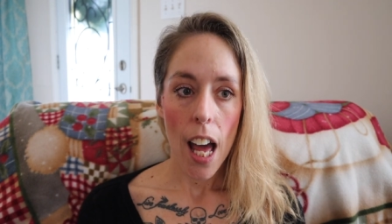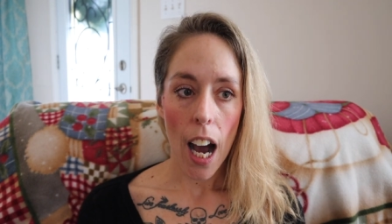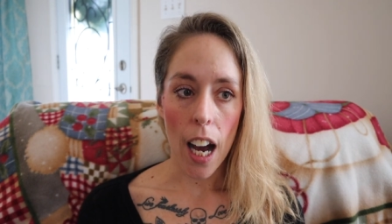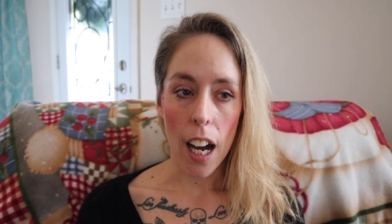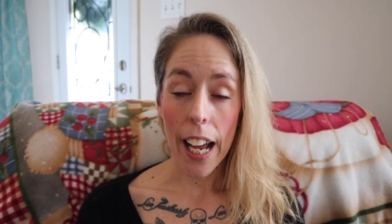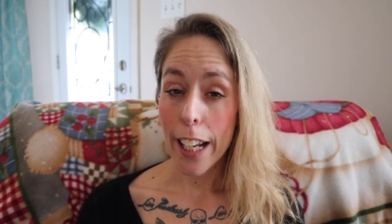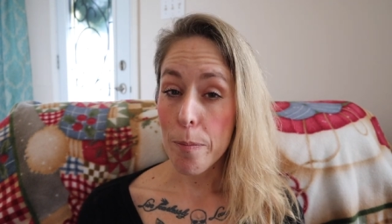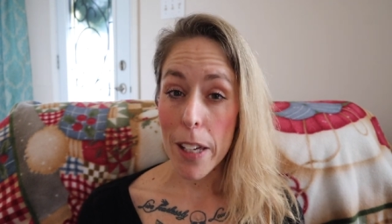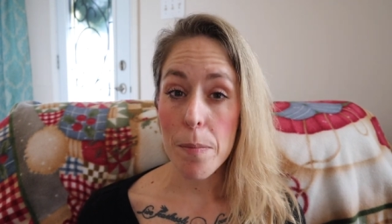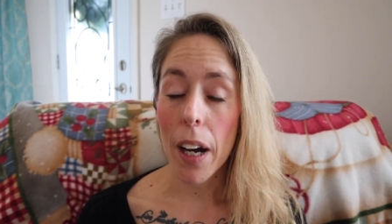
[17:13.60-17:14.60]
Uh, I had a
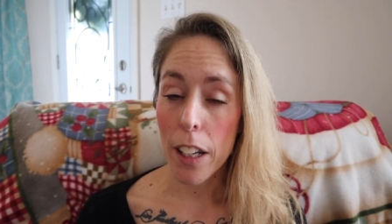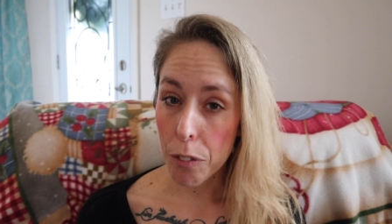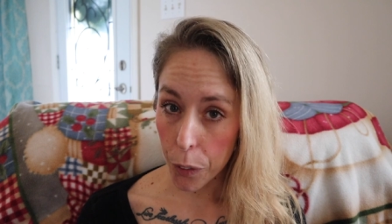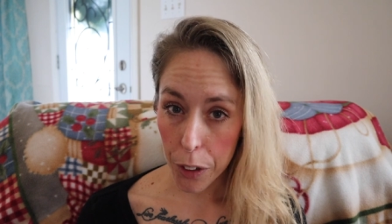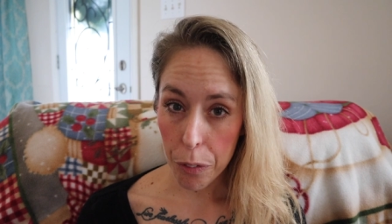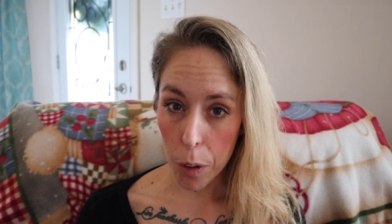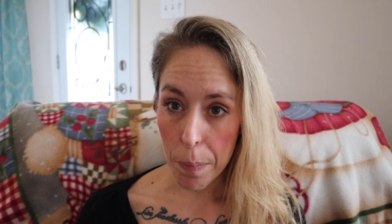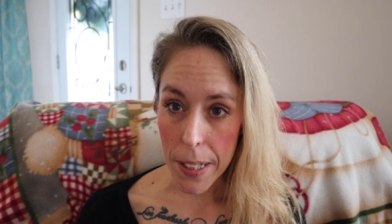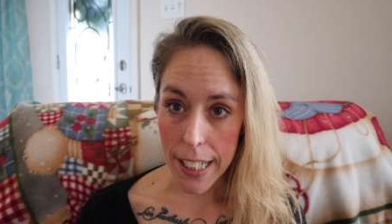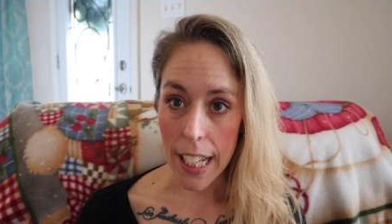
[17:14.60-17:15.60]
B M I of forty-four
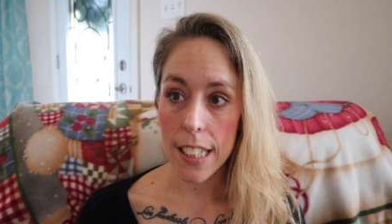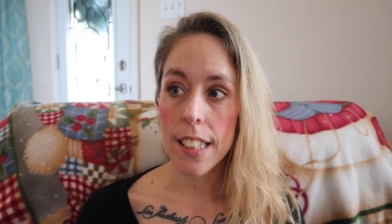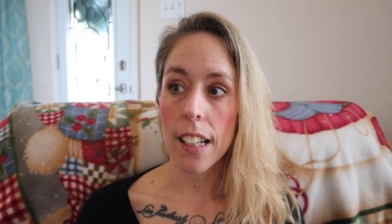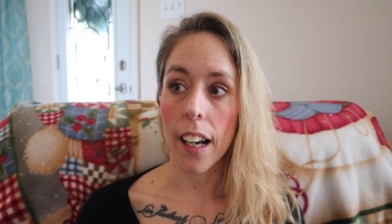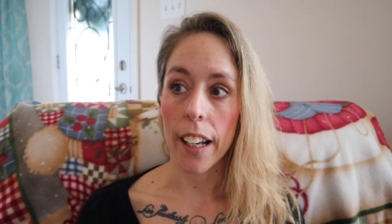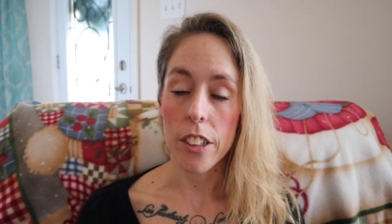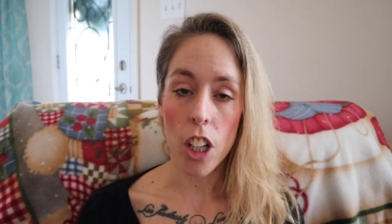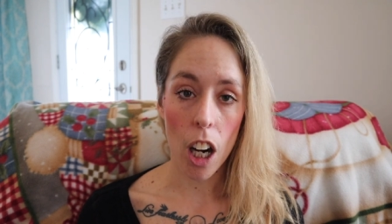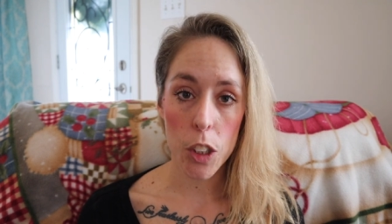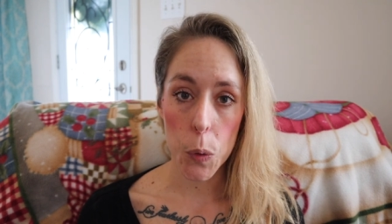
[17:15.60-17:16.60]
percent. I had
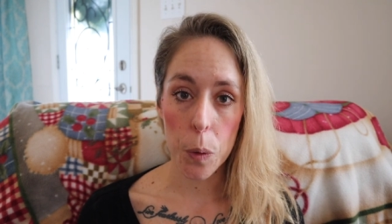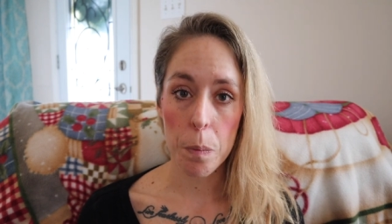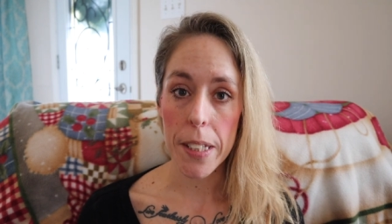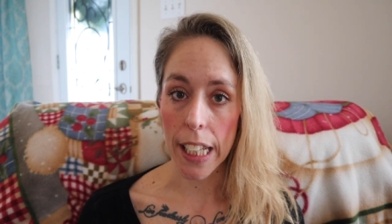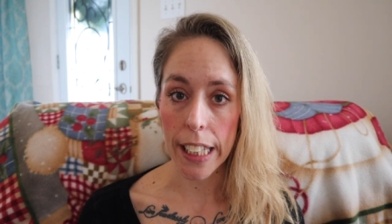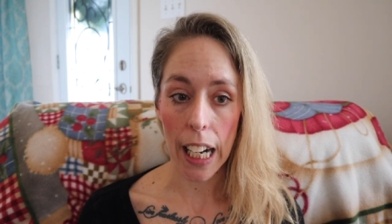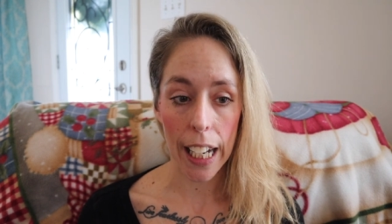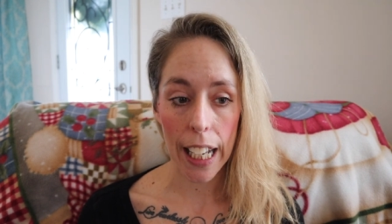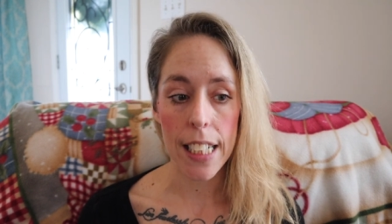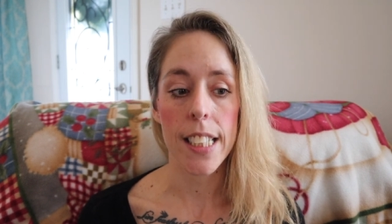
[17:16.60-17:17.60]
talked to him, said that I
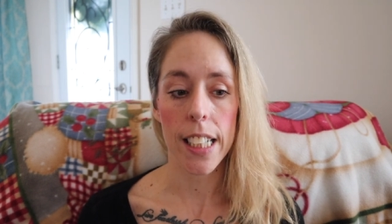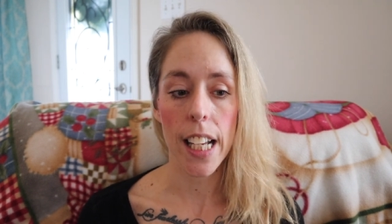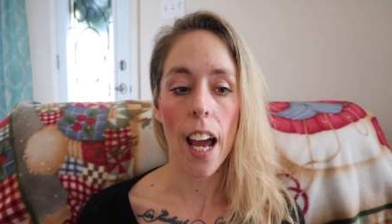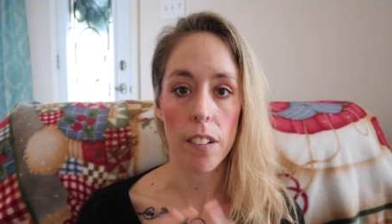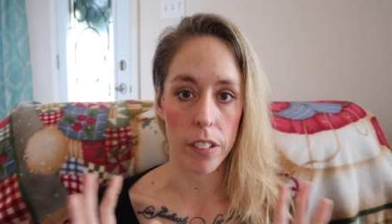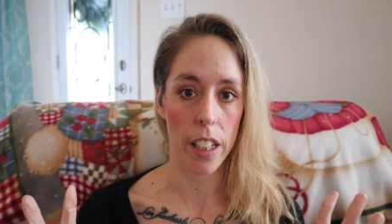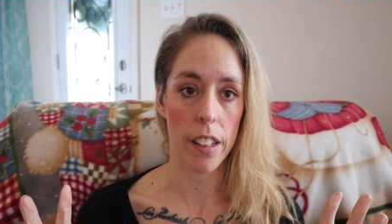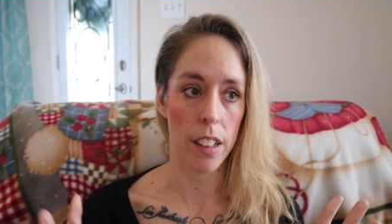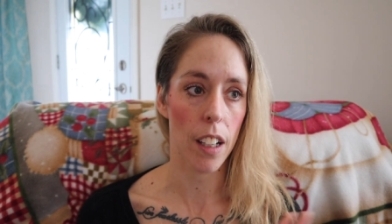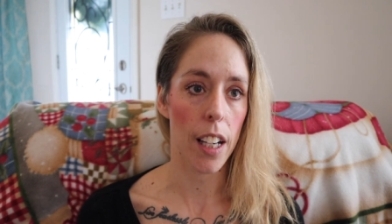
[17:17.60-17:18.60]
had did
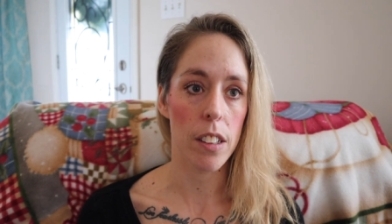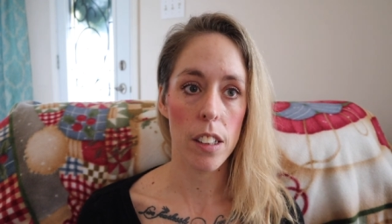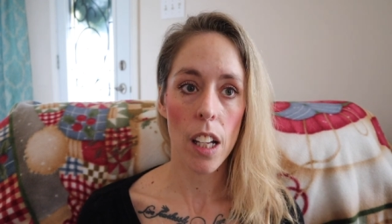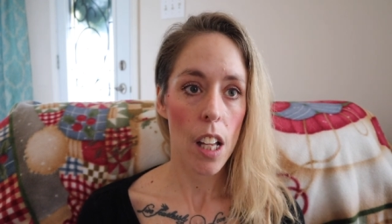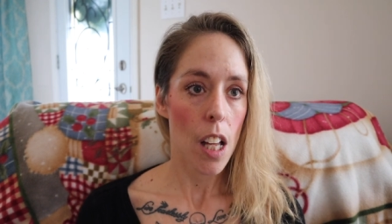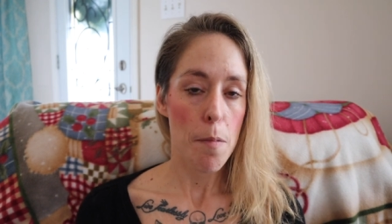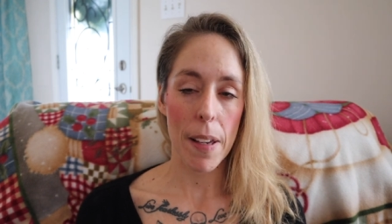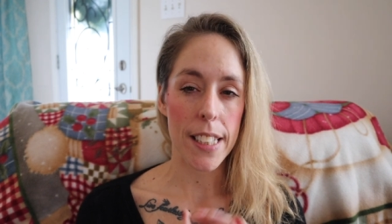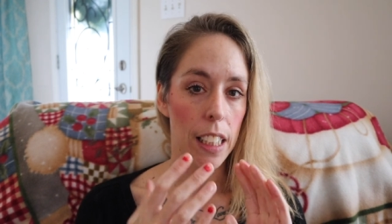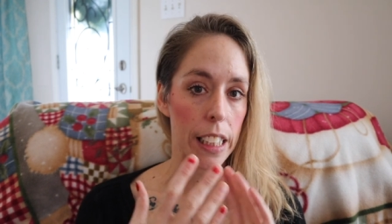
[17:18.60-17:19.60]
everything. I
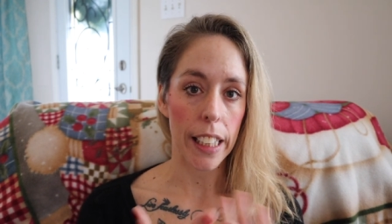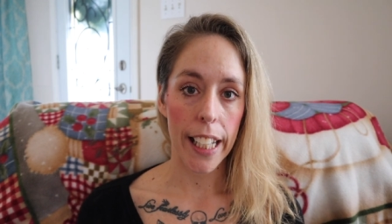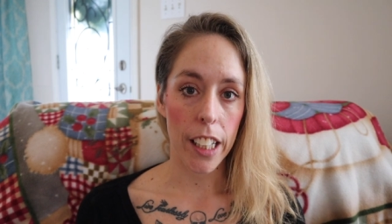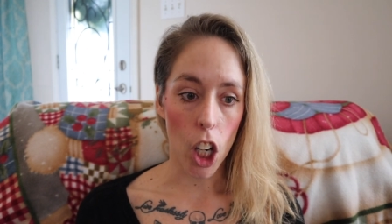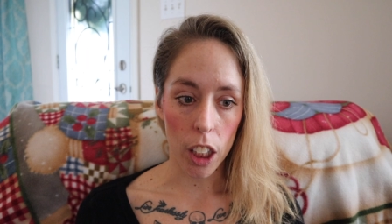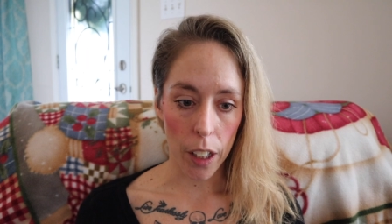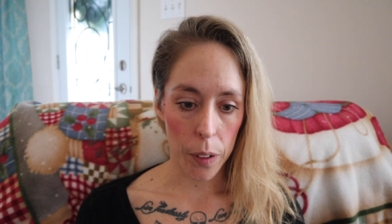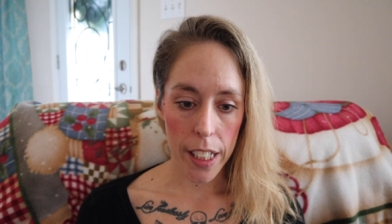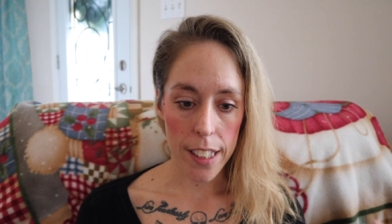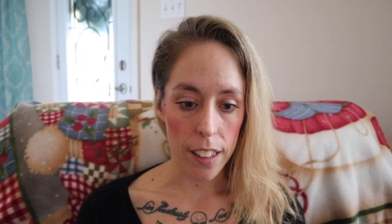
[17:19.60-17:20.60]
basically laid it all
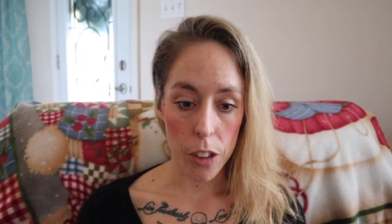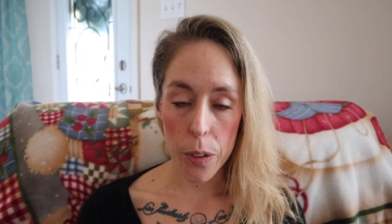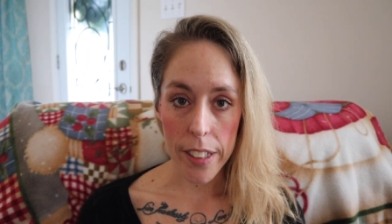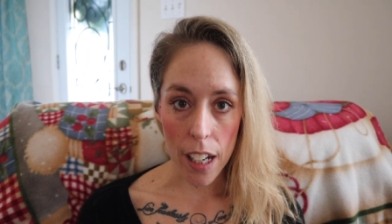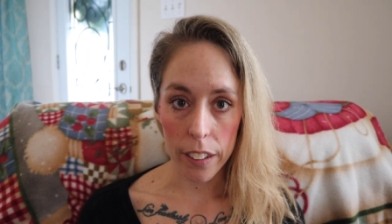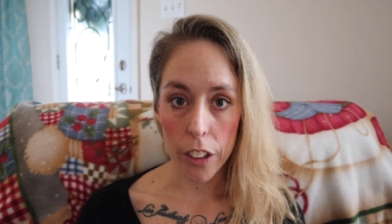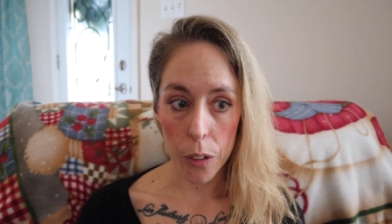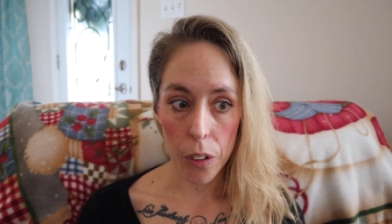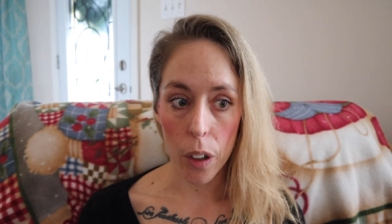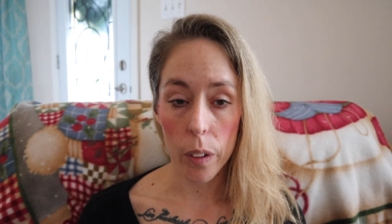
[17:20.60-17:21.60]
out. He said, you sound like
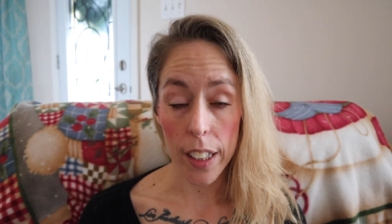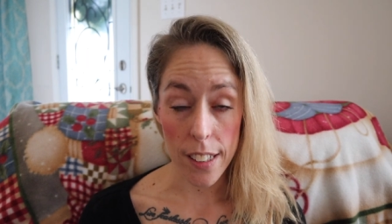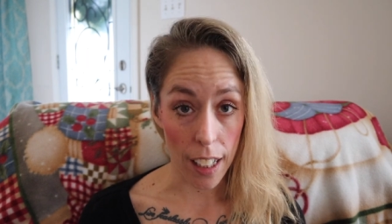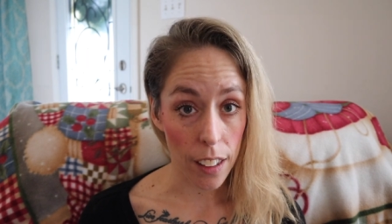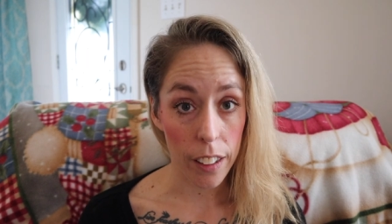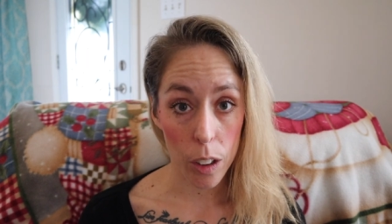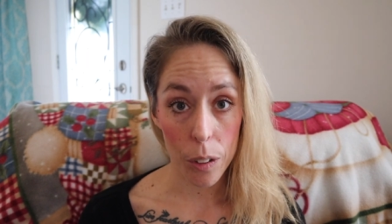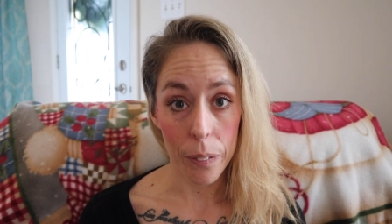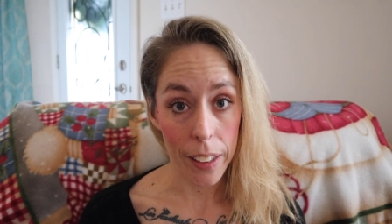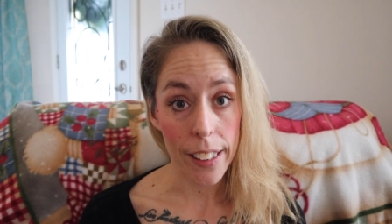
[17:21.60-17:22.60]
you know exactly
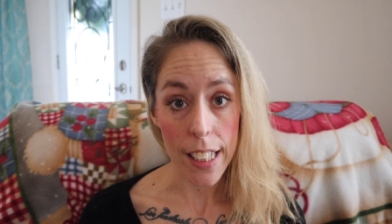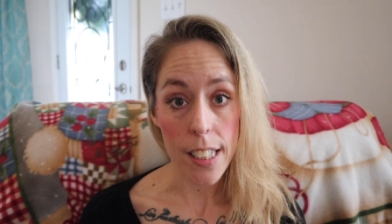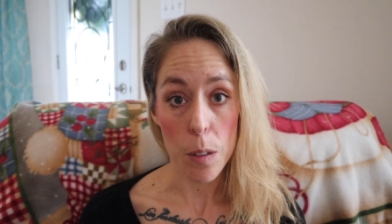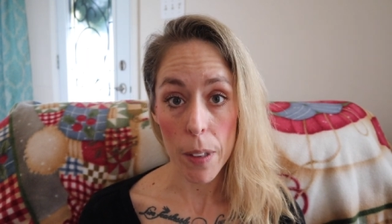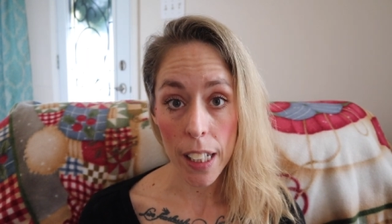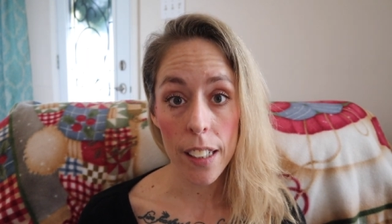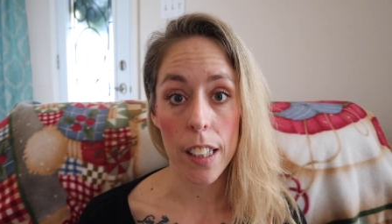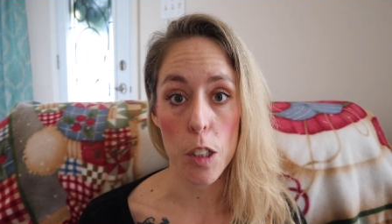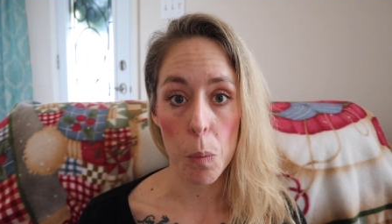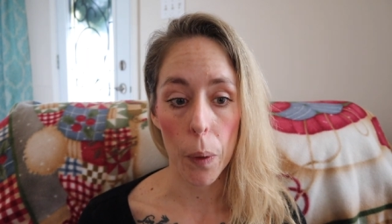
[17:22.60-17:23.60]
what needs to be done at
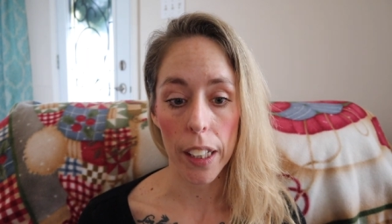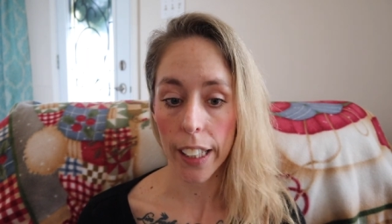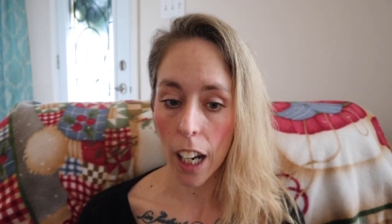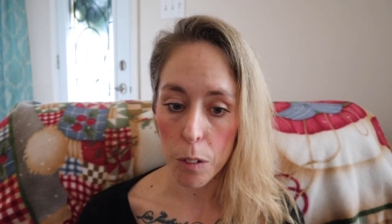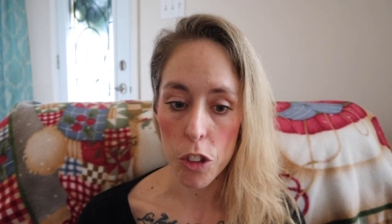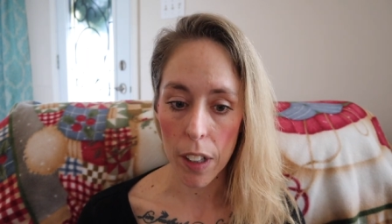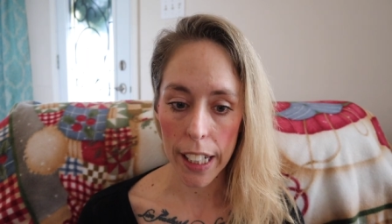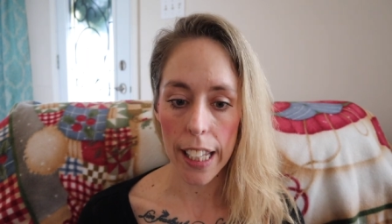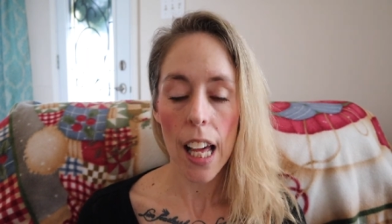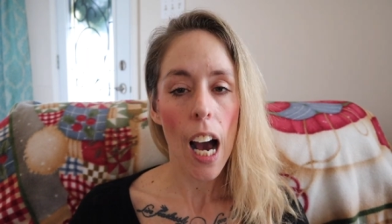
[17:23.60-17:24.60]
this point. Like, I was ready.